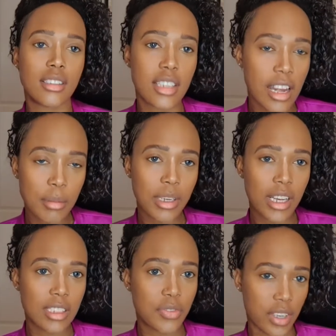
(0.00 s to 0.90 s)
anybody
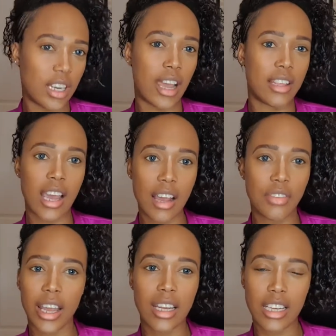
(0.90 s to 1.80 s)
else feel like they have
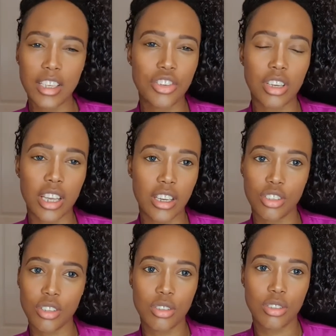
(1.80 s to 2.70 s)
like literally
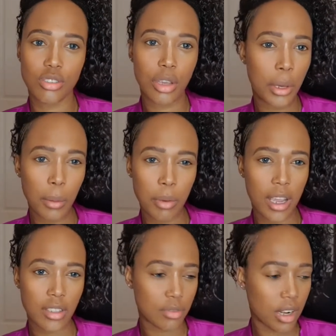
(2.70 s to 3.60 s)
just 2
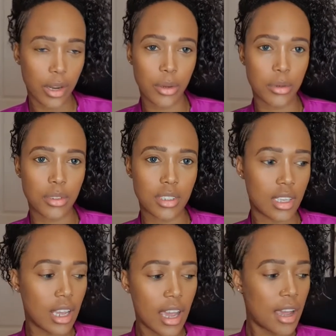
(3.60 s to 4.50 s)
pairs of clothes?
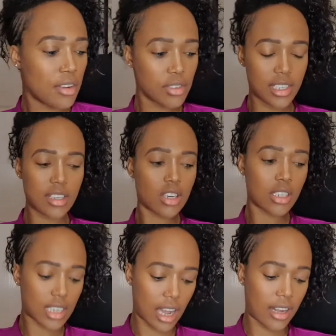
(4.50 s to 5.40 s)
Since
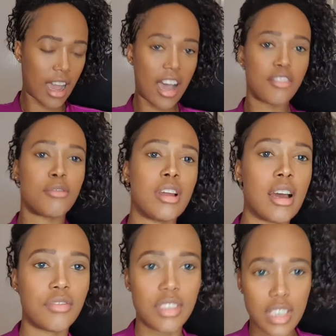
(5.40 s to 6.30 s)
lockdown,
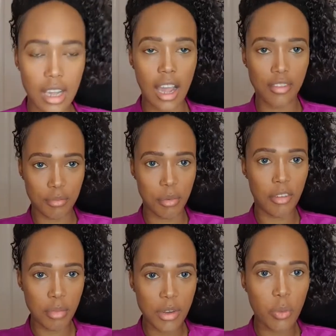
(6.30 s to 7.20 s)

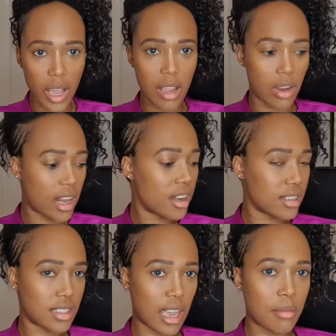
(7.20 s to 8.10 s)
I've been wearing the
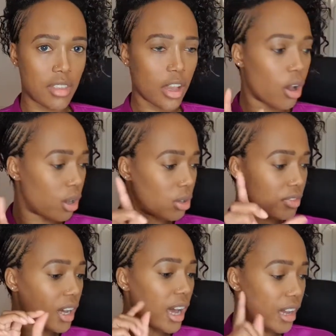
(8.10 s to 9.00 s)
same thing
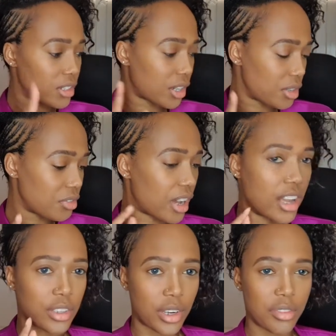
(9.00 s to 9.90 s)
over and over
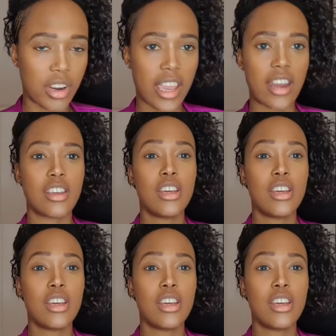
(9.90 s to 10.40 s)
and over again.